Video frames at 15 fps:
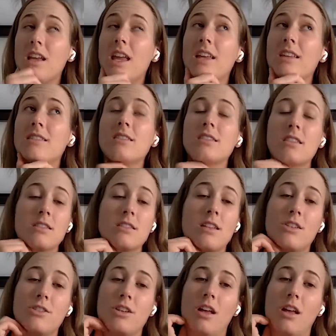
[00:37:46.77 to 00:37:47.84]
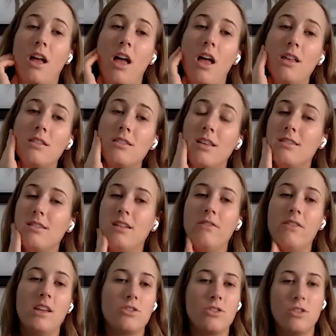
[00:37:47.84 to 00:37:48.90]
is such a
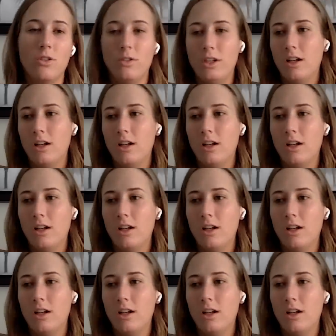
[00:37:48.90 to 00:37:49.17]
sensitive issue.